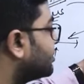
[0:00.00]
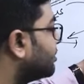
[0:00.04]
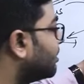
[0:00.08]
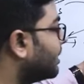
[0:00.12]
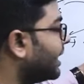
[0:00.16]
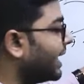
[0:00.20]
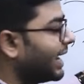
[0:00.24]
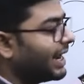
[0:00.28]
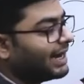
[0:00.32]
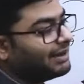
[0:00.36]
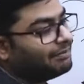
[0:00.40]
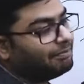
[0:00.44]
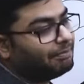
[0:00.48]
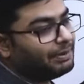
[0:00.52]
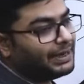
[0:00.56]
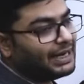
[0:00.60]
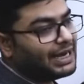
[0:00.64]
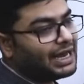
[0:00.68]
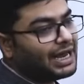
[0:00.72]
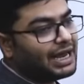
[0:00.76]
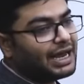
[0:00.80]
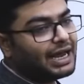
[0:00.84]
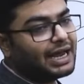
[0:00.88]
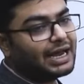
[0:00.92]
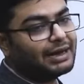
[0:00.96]
is on
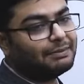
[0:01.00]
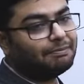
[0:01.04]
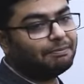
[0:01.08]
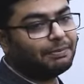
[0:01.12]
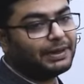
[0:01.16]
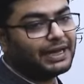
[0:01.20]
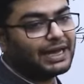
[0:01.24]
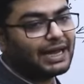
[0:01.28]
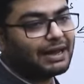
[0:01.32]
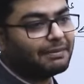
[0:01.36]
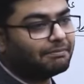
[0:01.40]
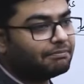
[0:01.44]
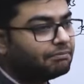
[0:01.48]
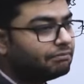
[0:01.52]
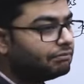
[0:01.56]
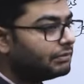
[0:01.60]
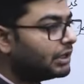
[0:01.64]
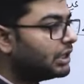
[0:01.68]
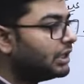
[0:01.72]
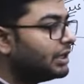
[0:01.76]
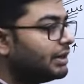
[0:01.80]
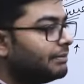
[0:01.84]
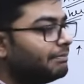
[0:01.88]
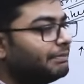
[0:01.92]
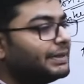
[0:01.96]
NPA, NPM,
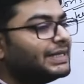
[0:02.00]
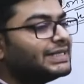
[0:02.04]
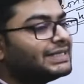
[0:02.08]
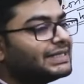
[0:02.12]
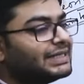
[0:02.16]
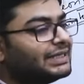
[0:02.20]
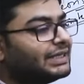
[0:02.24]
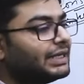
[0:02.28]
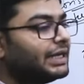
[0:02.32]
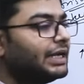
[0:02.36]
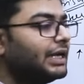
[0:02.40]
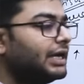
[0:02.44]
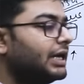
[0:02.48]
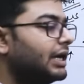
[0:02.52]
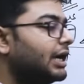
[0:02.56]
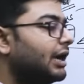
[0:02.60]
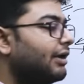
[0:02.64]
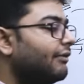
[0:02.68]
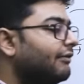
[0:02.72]
PCT,